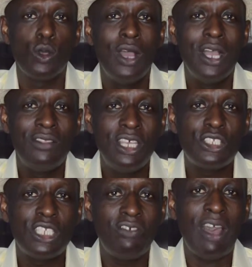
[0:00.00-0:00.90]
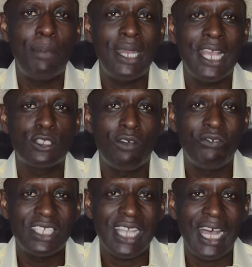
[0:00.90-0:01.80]
So this Chief Happiness
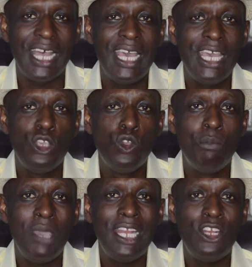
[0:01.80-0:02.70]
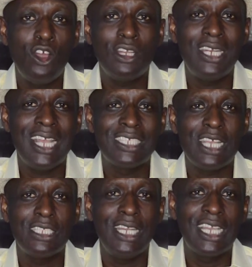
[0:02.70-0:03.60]
Officer, you may not
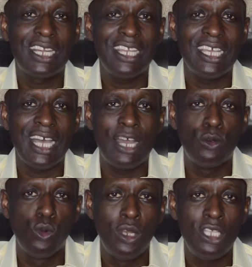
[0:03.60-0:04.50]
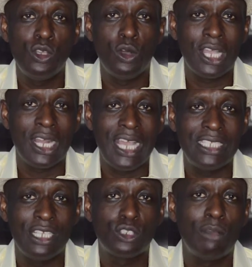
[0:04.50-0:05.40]
necessarily create that role in your
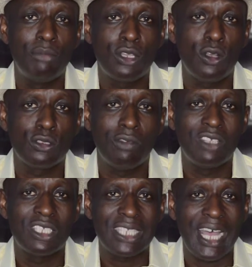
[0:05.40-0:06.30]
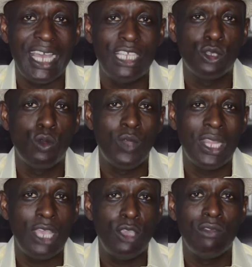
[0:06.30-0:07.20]
organization because of the size or
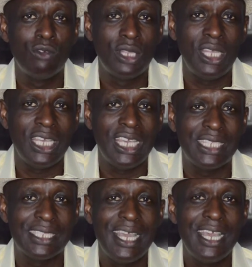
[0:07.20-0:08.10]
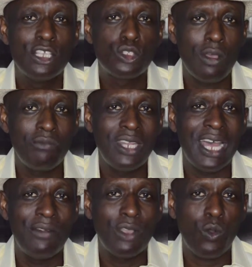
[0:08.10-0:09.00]
whether you even think it's something
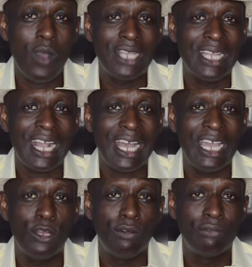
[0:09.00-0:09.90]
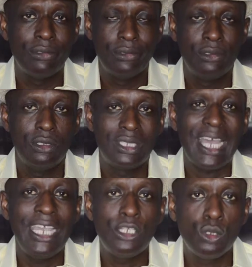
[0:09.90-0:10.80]
that requires that kind of
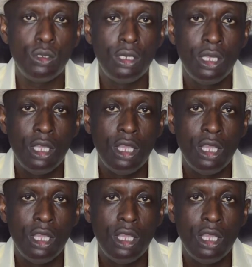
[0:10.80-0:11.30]
title.